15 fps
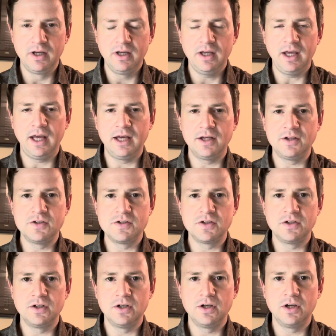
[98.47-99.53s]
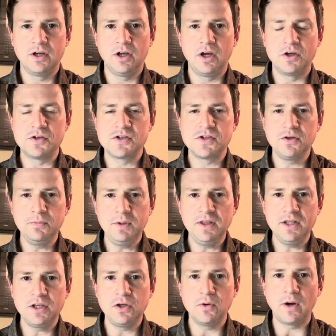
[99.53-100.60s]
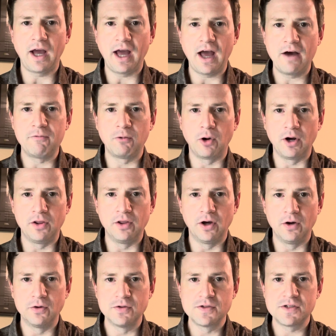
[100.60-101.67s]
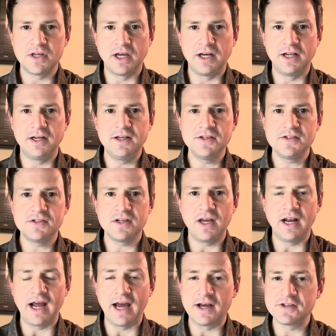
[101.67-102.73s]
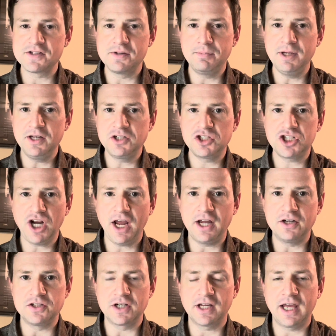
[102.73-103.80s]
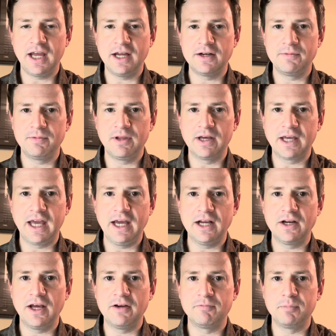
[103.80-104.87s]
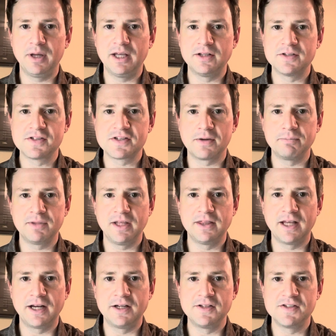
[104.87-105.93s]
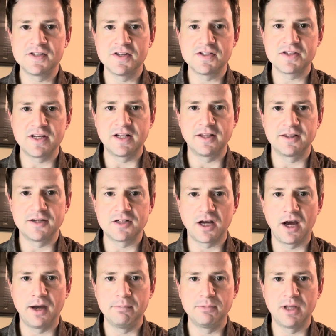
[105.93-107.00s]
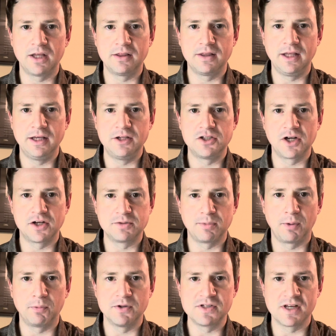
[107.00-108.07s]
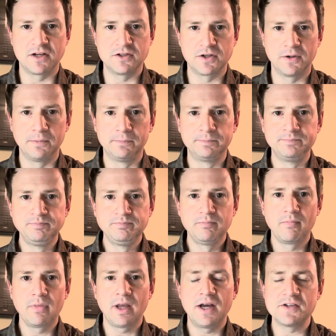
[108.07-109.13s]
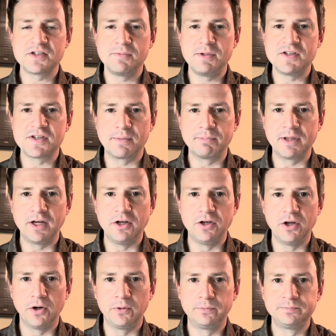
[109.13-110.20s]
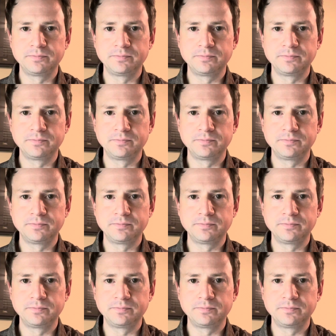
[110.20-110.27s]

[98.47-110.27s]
And assuming that you have one of those, and it has to be a change. It can't have been something that existed at the time that the judgment was entered. It has to be something new.